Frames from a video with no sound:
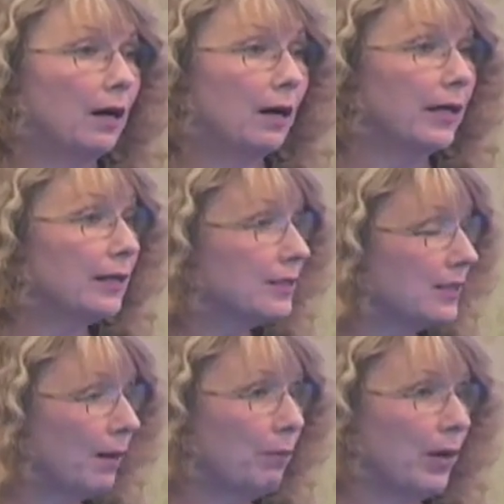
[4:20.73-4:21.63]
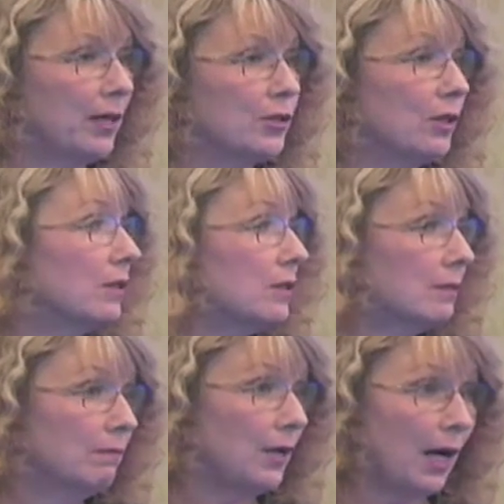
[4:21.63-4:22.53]
in some
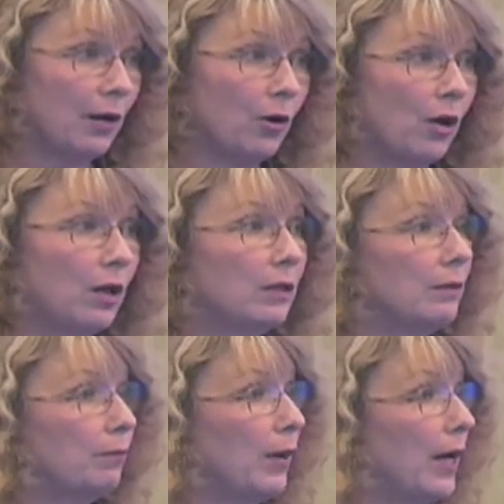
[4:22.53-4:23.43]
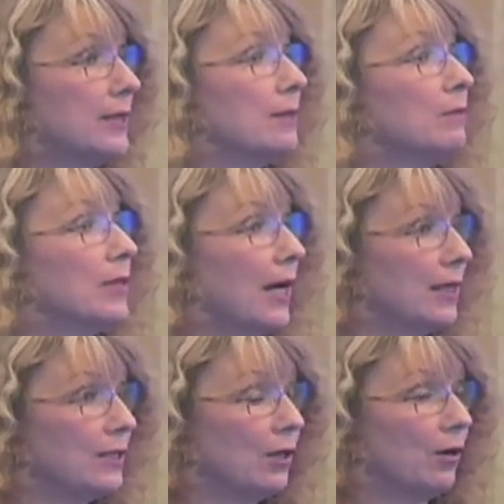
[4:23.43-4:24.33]
patients, not all, by some
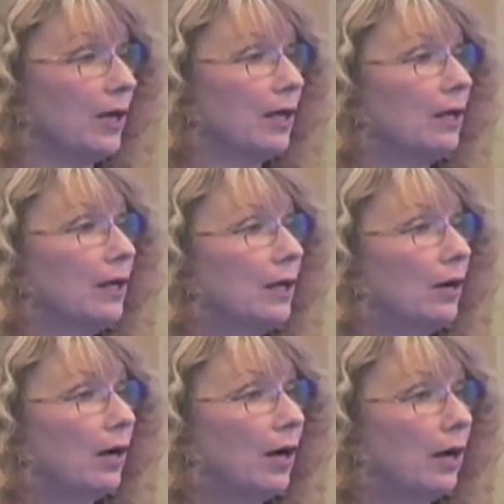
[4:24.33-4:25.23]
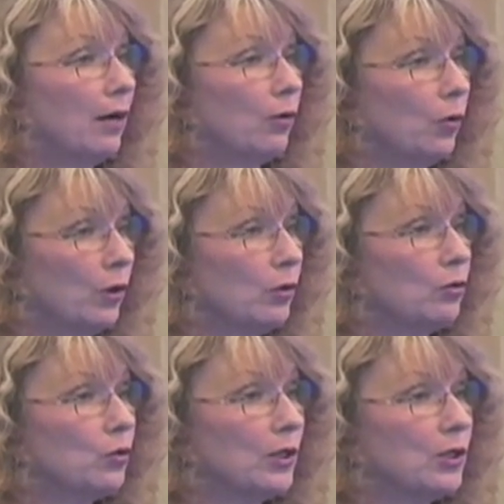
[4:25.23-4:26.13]
dietary or
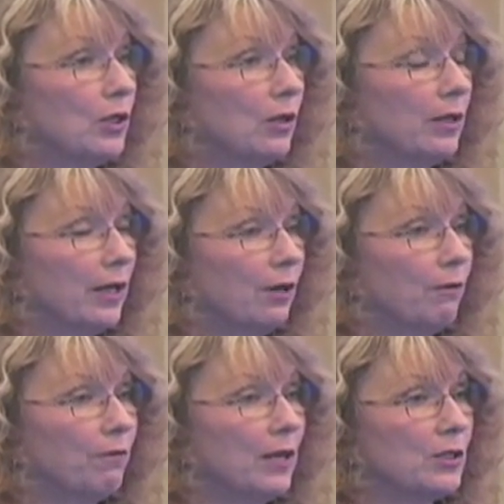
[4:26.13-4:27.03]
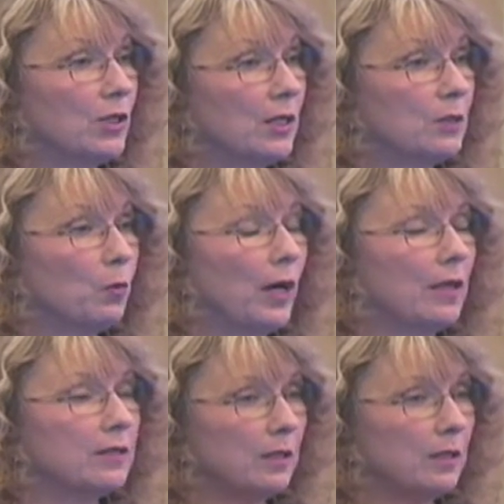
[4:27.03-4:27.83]
nutritional intervention as well.